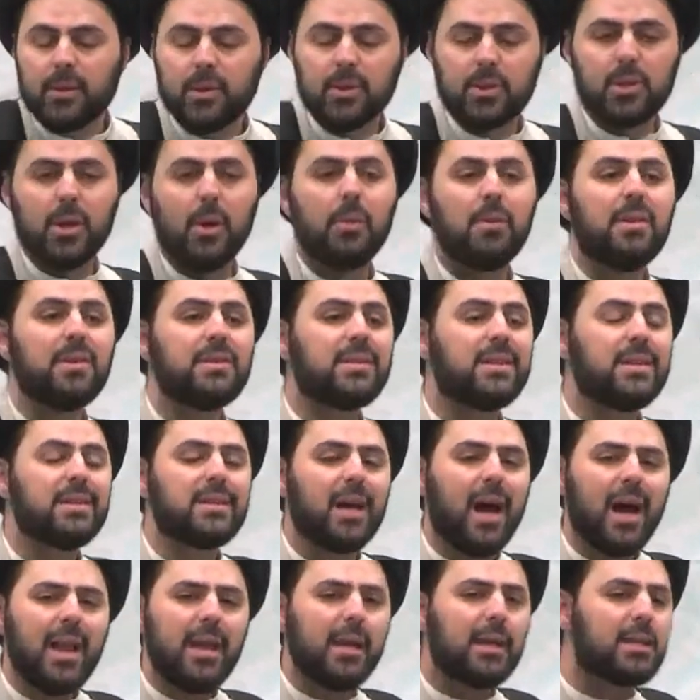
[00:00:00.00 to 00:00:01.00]
So this is
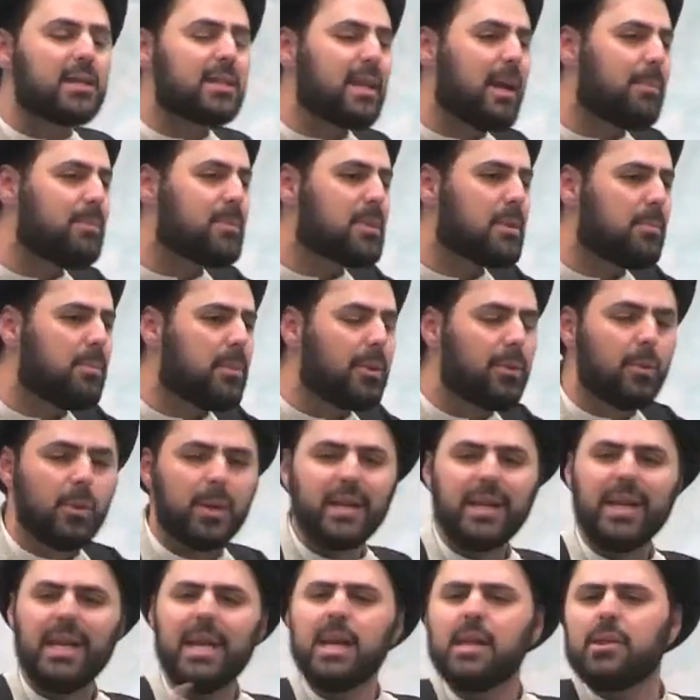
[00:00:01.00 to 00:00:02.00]
unacceptable
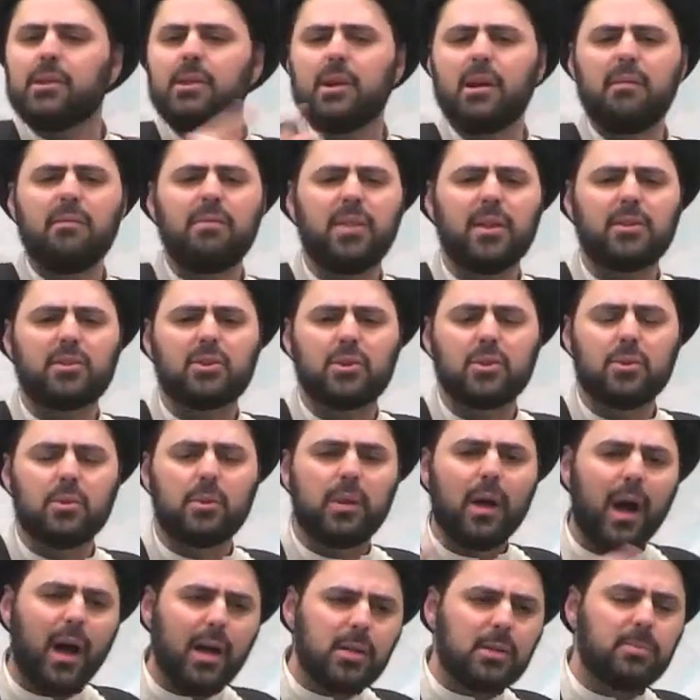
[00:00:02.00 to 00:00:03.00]
when either of the two,
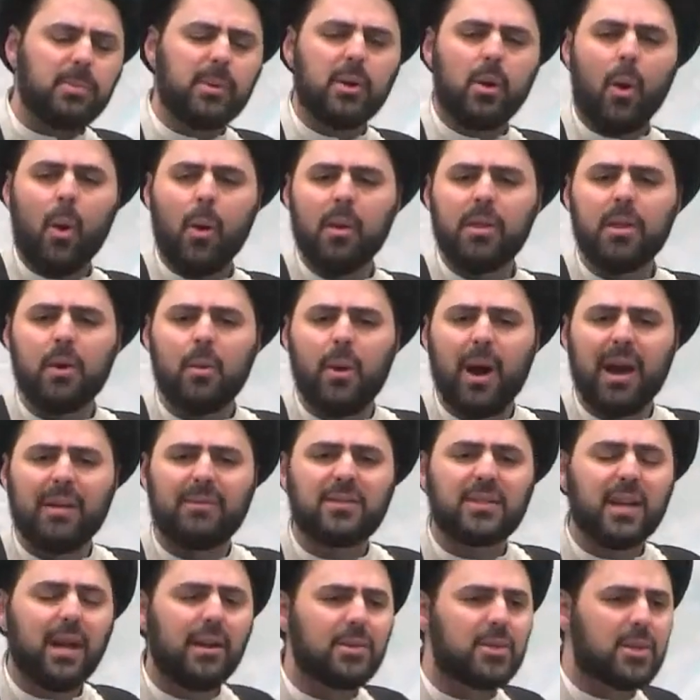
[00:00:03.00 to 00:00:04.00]
the husband or the
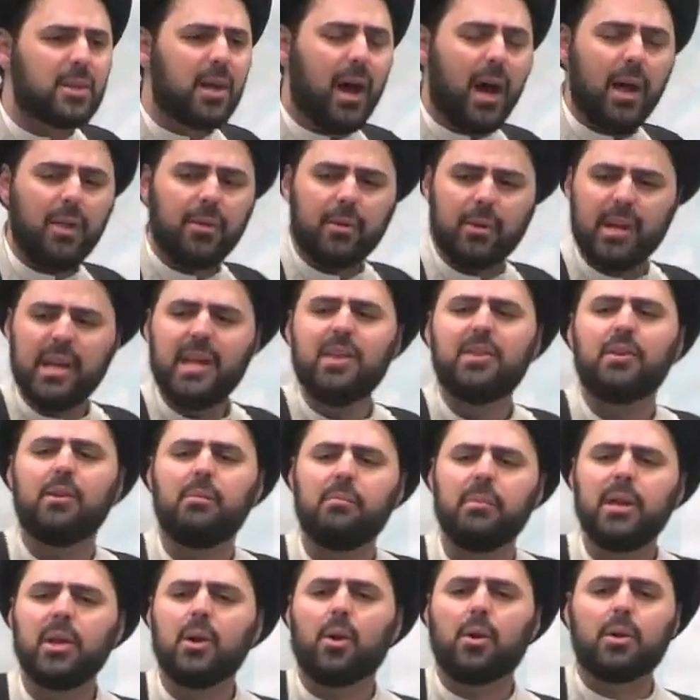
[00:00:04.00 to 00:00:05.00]
wife, tells the other, either
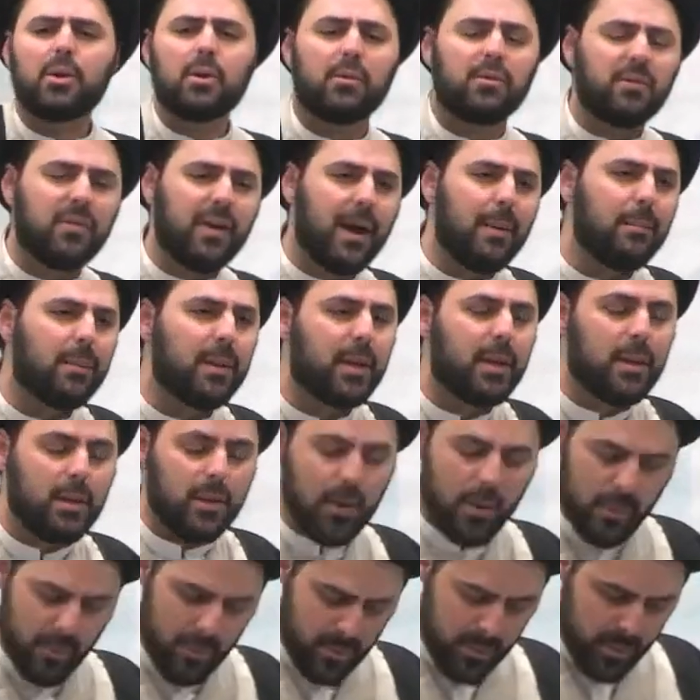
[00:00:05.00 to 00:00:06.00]
me or your family.
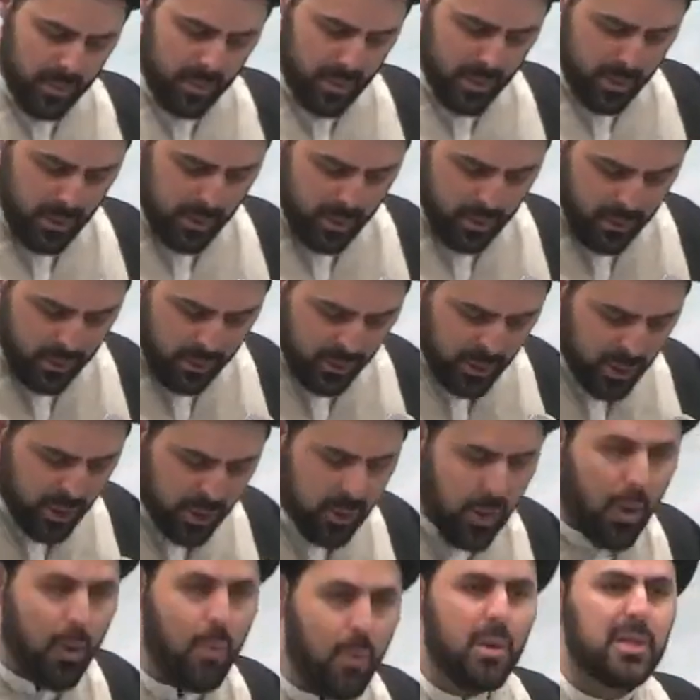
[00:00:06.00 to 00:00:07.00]
No. There
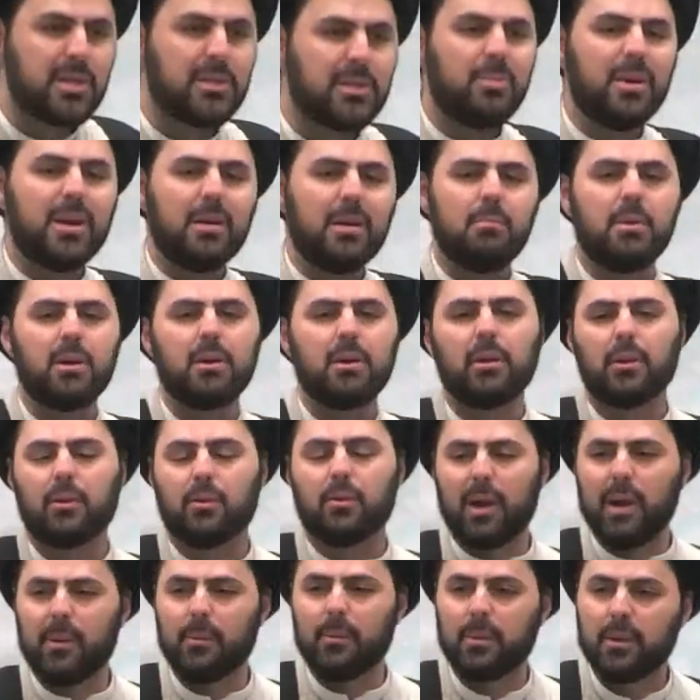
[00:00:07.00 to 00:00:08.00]
should always be a middle
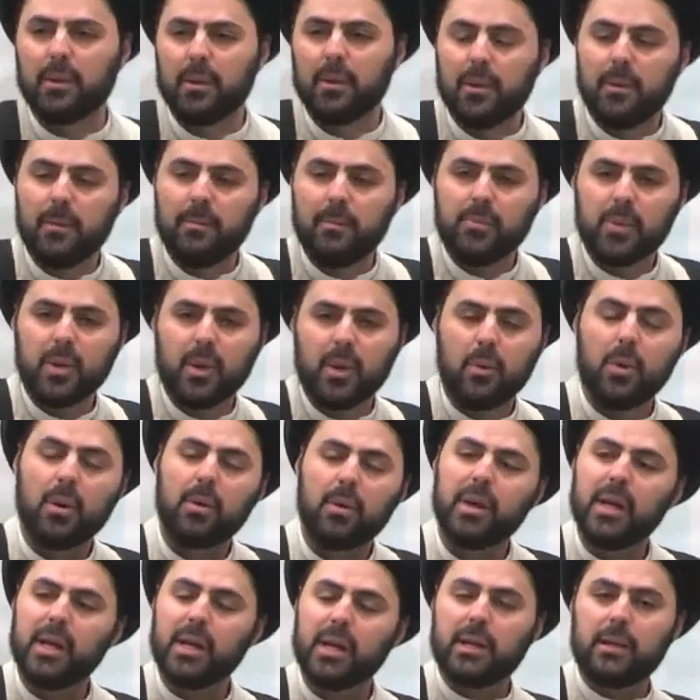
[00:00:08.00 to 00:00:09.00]
ground
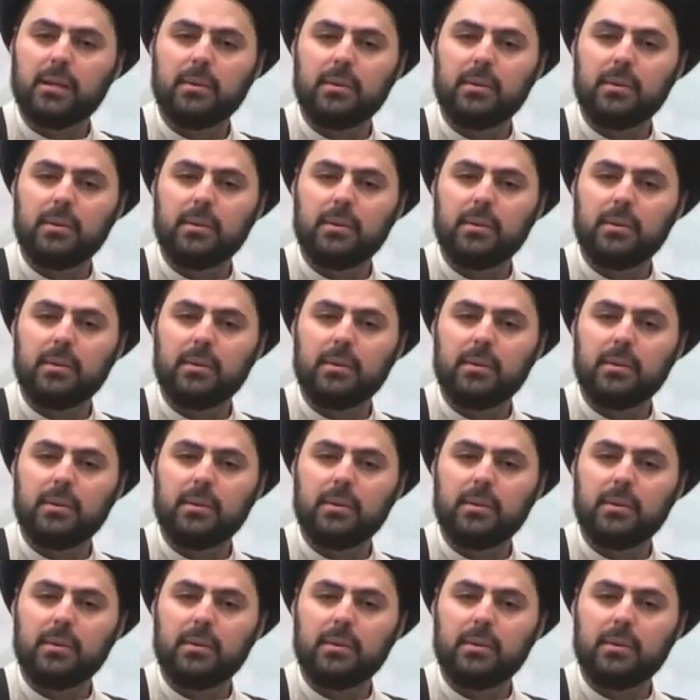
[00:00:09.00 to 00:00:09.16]
where he